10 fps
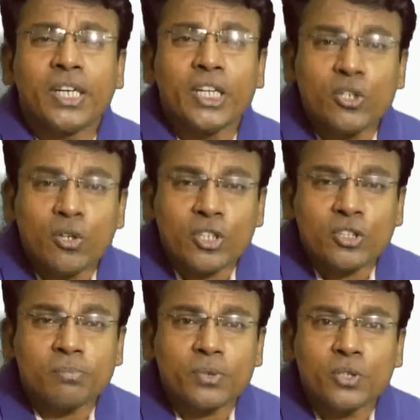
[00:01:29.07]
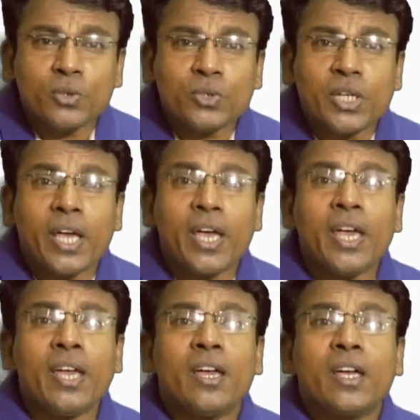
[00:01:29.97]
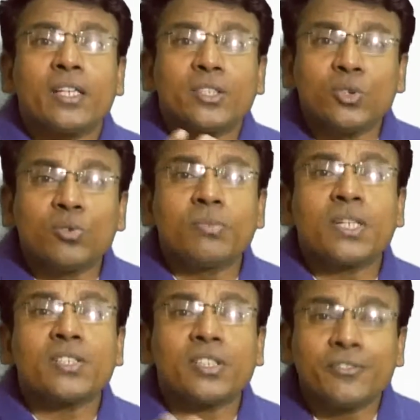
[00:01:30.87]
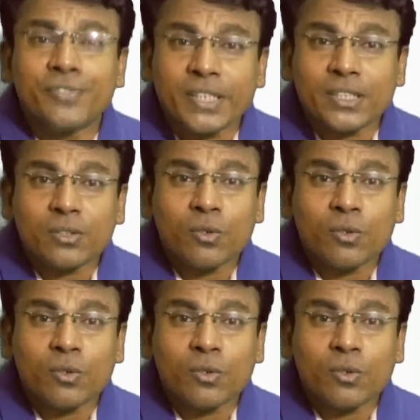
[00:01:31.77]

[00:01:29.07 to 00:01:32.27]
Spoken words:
In order to produce a humorous effect,